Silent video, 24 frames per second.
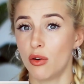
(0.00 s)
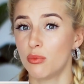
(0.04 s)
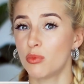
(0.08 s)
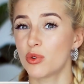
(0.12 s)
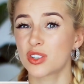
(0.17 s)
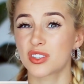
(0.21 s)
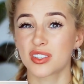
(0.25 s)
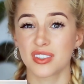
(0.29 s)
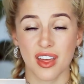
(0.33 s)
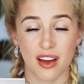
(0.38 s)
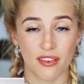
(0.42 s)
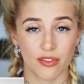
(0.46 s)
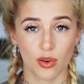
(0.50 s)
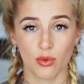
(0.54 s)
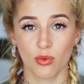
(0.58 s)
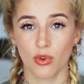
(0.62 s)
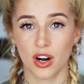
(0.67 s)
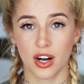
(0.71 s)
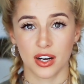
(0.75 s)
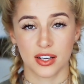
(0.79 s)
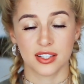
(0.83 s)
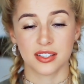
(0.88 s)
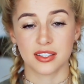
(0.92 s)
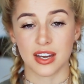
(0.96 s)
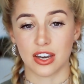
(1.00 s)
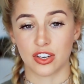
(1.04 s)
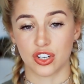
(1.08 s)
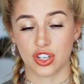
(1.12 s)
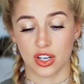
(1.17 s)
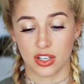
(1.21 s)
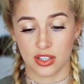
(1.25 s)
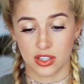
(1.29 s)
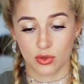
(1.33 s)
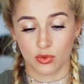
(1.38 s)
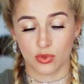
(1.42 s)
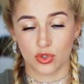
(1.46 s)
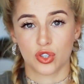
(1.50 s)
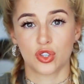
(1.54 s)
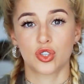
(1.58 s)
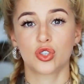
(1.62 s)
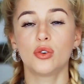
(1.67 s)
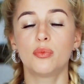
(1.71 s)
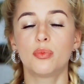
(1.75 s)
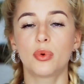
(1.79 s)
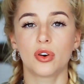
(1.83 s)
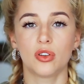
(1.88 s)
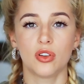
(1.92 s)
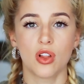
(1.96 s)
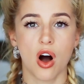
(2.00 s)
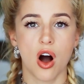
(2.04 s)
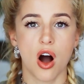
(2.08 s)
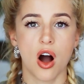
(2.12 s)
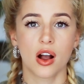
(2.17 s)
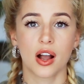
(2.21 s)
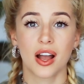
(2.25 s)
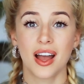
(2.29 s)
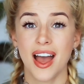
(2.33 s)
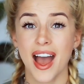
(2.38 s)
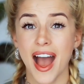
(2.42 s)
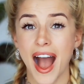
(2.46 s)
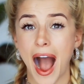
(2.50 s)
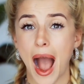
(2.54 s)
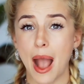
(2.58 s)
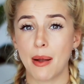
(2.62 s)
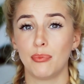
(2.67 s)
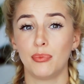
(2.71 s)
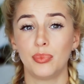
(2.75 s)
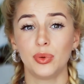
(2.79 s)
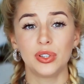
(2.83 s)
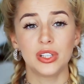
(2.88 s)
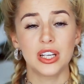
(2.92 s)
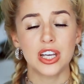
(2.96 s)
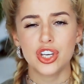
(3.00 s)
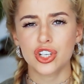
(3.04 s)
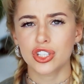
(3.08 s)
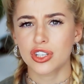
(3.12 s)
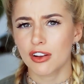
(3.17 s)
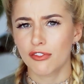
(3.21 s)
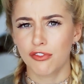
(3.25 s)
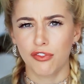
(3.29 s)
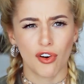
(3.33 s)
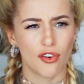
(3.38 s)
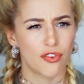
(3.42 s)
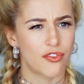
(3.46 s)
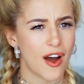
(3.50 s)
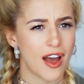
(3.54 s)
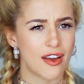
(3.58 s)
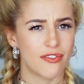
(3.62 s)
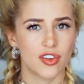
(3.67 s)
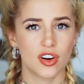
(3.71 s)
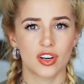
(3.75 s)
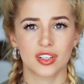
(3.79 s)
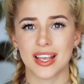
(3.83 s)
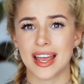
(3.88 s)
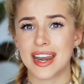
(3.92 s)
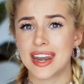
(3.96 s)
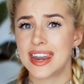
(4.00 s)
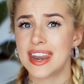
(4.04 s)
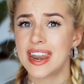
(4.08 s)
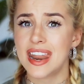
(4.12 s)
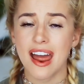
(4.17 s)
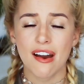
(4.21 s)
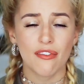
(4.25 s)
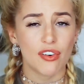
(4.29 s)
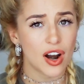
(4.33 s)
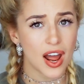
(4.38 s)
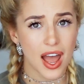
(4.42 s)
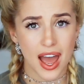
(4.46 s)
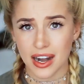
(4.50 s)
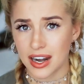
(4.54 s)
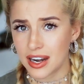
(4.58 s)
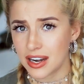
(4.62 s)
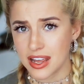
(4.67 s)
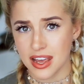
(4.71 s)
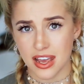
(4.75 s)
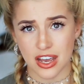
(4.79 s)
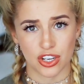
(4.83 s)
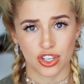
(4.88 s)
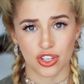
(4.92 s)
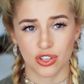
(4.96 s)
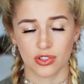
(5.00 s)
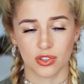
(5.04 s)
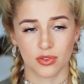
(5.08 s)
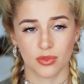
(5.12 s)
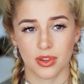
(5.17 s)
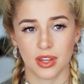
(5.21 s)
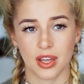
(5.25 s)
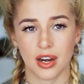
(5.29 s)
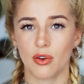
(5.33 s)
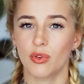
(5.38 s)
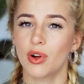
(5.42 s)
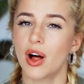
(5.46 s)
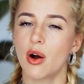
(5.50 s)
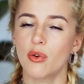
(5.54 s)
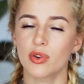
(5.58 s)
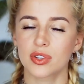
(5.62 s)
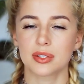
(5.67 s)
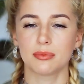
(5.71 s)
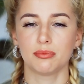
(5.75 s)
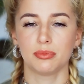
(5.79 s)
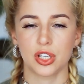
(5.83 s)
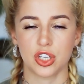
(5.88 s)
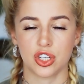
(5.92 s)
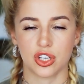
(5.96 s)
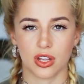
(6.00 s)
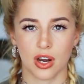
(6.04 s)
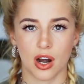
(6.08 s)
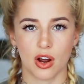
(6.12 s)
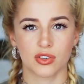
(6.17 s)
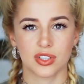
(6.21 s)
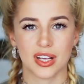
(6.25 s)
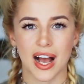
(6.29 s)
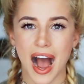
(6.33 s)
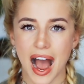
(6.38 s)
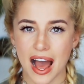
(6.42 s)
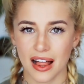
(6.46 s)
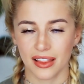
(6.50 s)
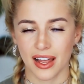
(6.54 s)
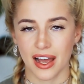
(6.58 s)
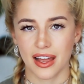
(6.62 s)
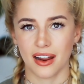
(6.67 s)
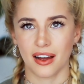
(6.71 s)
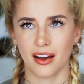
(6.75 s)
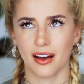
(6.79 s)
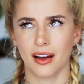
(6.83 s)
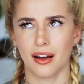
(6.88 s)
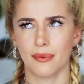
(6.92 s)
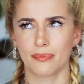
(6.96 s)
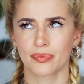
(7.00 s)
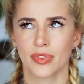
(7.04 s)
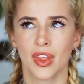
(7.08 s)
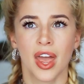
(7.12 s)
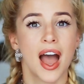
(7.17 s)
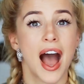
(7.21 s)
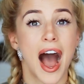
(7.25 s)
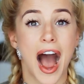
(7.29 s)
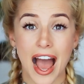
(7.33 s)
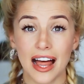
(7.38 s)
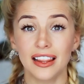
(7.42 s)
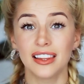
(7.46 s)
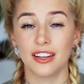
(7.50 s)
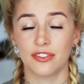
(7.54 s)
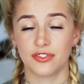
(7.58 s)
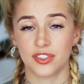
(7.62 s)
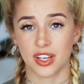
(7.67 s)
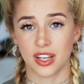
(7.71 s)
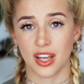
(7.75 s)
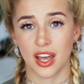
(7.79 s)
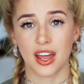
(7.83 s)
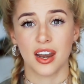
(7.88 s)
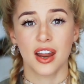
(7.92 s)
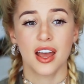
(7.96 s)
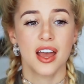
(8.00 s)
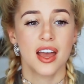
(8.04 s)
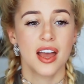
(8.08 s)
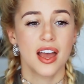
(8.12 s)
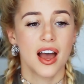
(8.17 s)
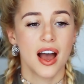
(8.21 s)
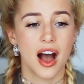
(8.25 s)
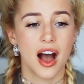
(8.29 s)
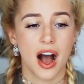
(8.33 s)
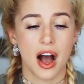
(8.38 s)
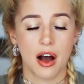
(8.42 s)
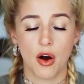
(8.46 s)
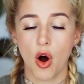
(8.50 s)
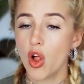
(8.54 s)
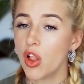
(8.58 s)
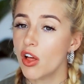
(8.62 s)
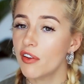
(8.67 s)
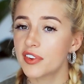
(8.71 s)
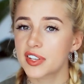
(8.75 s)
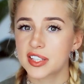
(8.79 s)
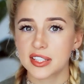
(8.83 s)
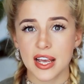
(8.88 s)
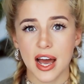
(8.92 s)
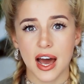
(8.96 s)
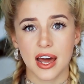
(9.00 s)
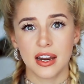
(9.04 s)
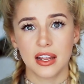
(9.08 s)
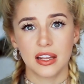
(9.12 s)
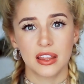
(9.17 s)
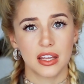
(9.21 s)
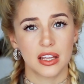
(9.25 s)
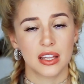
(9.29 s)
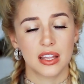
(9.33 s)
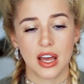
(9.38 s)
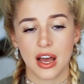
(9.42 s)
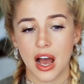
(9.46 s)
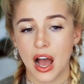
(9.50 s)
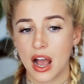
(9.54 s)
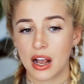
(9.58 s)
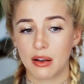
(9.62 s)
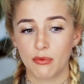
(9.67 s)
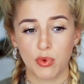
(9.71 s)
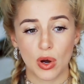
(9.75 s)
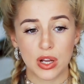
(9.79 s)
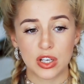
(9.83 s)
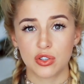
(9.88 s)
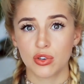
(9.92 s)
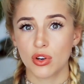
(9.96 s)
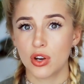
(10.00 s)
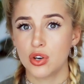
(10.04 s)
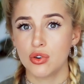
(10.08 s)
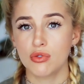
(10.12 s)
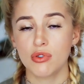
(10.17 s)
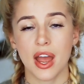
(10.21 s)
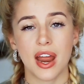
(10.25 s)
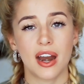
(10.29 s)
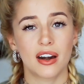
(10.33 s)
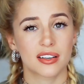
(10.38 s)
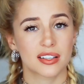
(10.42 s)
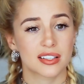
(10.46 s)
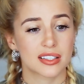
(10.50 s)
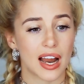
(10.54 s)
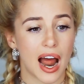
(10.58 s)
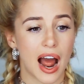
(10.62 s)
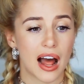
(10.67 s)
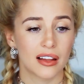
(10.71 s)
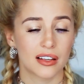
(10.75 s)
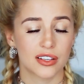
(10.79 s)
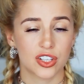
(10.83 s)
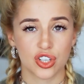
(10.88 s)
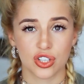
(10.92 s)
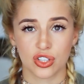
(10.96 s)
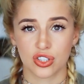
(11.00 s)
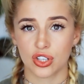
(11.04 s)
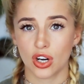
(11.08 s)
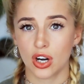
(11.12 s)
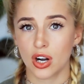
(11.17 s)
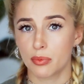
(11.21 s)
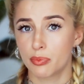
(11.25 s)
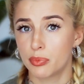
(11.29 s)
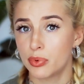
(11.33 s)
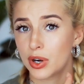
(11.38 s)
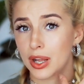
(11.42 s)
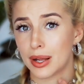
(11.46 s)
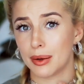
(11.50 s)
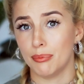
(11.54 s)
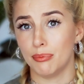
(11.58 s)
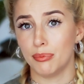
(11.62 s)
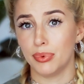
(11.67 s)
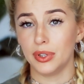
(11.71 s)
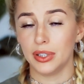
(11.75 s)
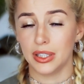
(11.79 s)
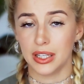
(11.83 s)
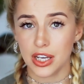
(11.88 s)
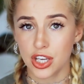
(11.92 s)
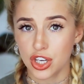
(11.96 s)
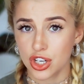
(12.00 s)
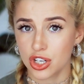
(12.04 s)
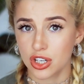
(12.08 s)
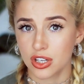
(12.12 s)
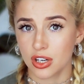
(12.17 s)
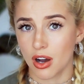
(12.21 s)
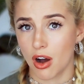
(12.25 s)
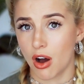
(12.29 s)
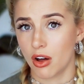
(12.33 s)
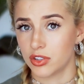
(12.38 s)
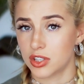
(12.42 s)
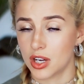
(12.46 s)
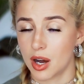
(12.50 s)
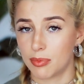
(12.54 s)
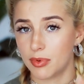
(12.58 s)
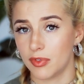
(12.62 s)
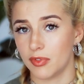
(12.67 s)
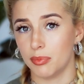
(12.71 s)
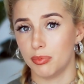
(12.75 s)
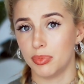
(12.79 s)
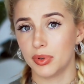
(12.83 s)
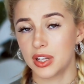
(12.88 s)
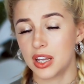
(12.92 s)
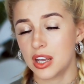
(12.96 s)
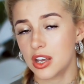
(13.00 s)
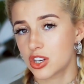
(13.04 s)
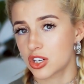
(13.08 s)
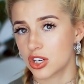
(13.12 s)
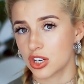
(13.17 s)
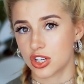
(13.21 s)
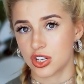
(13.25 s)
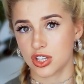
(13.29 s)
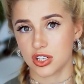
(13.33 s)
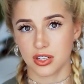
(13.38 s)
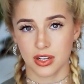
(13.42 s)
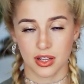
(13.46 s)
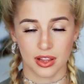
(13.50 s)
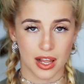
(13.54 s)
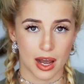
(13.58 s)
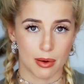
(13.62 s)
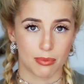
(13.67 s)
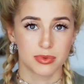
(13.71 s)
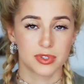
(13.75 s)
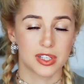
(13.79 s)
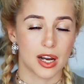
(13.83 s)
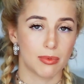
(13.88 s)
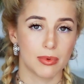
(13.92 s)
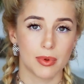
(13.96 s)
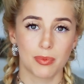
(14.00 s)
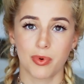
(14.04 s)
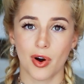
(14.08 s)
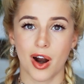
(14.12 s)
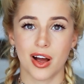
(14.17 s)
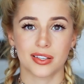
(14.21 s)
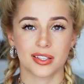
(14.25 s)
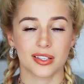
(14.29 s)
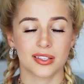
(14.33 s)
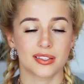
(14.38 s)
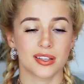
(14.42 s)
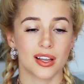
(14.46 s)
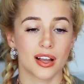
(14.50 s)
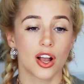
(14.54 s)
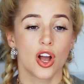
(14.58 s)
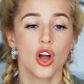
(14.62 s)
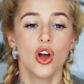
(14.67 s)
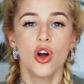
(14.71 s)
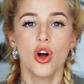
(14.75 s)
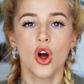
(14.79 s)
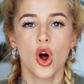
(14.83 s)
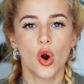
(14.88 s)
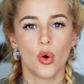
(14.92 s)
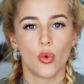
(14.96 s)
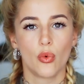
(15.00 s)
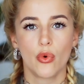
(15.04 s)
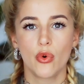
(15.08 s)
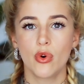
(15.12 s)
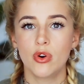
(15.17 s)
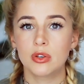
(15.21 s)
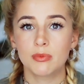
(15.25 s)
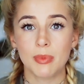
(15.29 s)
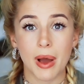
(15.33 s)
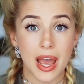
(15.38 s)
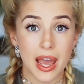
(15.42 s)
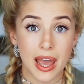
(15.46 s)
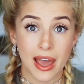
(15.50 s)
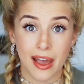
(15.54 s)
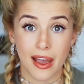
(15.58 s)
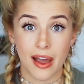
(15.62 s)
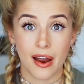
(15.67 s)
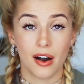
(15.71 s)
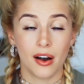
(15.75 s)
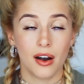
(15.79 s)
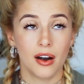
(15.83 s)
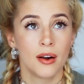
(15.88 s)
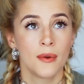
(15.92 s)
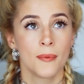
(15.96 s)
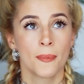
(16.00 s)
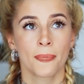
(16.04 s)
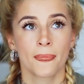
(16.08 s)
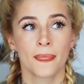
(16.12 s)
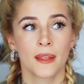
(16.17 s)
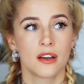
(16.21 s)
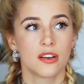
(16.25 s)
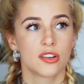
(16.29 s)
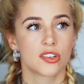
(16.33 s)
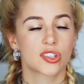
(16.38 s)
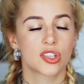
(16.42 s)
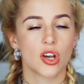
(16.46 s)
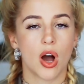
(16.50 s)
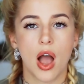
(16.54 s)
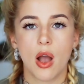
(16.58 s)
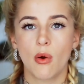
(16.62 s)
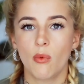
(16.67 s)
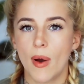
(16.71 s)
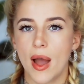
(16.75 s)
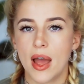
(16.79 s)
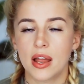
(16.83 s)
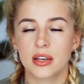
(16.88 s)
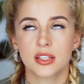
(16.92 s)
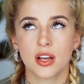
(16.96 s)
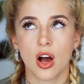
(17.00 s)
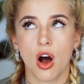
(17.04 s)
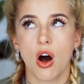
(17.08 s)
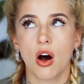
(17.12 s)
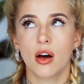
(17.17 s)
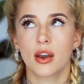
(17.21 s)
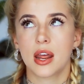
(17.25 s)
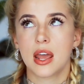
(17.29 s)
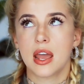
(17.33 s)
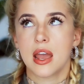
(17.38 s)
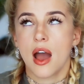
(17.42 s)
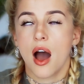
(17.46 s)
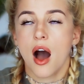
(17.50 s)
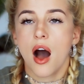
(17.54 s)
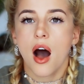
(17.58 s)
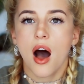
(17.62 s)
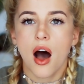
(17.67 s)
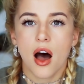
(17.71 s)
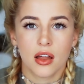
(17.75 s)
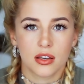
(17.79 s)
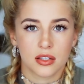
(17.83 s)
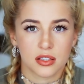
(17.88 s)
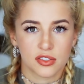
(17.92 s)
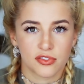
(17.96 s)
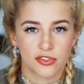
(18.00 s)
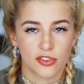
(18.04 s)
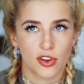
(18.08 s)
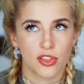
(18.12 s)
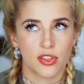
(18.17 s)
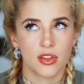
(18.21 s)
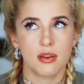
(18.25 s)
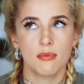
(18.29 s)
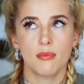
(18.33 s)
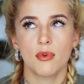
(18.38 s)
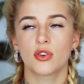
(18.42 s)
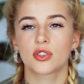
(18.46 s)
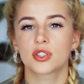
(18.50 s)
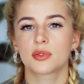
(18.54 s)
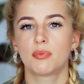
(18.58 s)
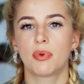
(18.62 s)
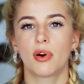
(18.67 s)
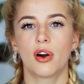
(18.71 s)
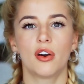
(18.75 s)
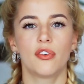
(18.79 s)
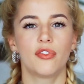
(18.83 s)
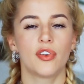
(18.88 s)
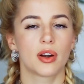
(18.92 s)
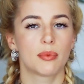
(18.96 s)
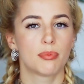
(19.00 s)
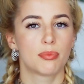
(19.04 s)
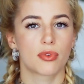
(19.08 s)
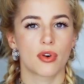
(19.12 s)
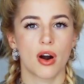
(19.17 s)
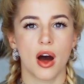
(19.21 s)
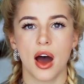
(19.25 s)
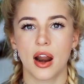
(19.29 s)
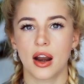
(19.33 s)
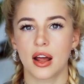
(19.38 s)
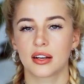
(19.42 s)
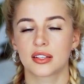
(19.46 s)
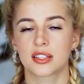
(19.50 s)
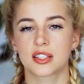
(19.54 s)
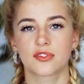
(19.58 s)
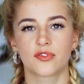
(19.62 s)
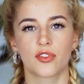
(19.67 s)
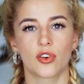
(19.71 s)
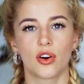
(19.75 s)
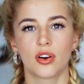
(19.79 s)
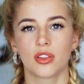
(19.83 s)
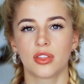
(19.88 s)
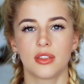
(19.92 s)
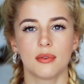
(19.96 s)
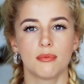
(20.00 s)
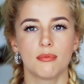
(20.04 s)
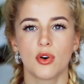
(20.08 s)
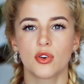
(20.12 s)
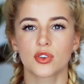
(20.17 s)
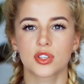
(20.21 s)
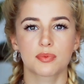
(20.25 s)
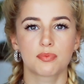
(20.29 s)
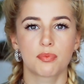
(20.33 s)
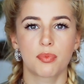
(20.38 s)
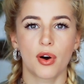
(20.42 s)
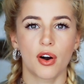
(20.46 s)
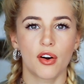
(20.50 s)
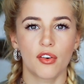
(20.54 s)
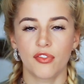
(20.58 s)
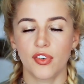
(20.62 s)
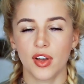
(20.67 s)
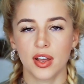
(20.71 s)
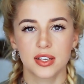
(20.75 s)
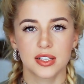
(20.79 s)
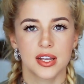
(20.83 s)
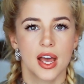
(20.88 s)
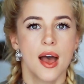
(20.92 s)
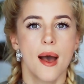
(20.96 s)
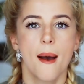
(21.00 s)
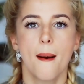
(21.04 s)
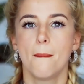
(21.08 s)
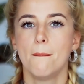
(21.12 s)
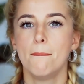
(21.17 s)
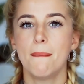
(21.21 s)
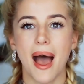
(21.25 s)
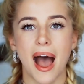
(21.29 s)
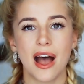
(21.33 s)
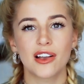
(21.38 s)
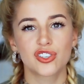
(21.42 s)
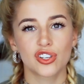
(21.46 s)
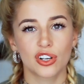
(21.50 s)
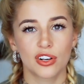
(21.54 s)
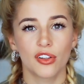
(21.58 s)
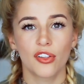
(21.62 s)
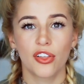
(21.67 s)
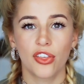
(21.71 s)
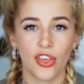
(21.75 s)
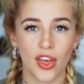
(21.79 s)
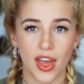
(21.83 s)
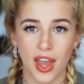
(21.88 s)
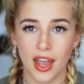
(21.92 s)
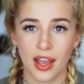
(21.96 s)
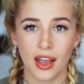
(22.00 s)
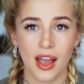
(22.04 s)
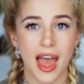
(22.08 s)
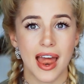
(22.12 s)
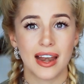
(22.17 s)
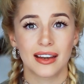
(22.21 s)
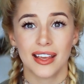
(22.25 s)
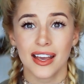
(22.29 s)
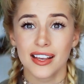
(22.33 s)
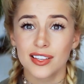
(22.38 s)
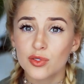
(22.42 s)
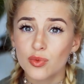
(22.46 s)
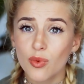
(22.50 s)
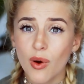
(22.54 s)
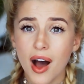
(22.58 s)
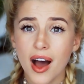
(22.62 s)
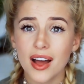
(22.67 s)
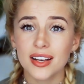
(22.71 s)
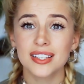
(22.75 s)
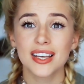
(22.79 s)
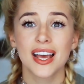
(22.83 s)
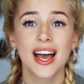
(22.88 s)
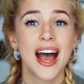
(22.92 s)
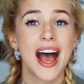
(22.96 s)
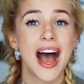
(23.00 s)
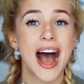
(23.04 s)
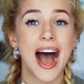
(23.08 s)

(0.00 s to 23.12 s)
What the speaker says: almost never wore extensions. It was super long. I bleached it for 5 years. I never had any issues with it. Well, I wasn't bleaching it. I was high lifting it. All of a sudden, I went to a new hairstylist. She started putting bleach on top of bleach, and she did double processing, ruined my hair. So I went on a hunt for the most perfect products, for the most perfect magical thing, and guess what?